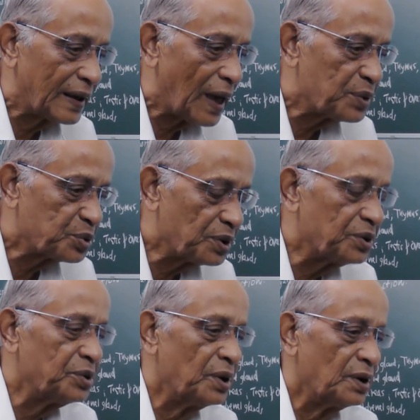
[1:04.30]

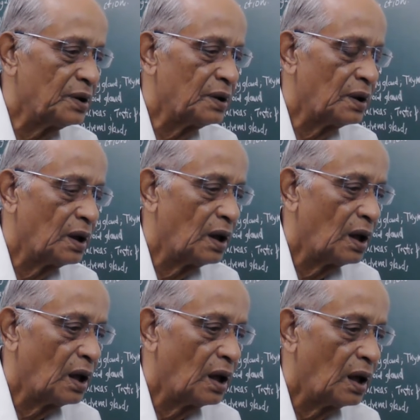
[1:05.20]
acid,
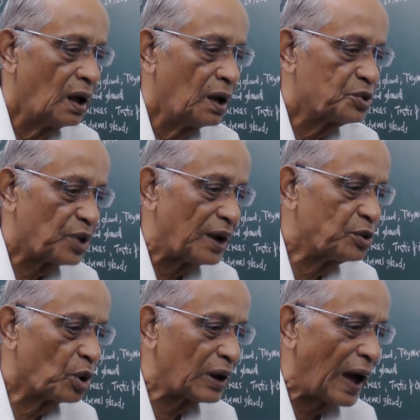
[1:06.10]

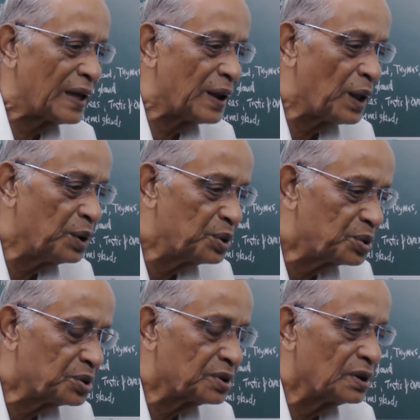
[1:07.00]

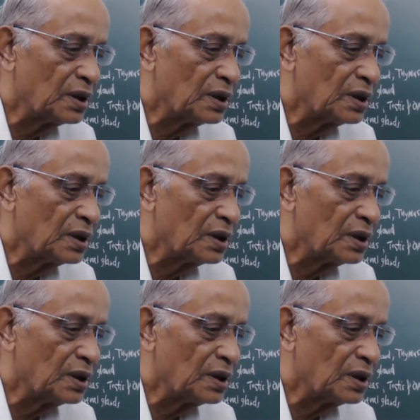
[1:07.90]
cytokinins,